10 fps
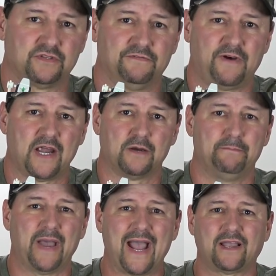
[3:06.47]
the fire
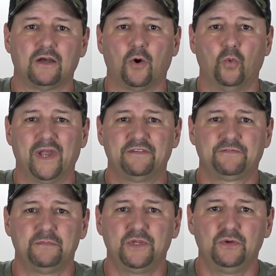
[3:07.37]
back away
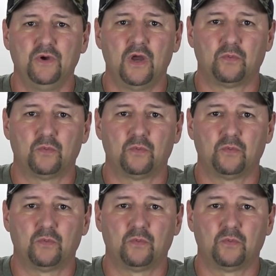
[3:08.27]
from you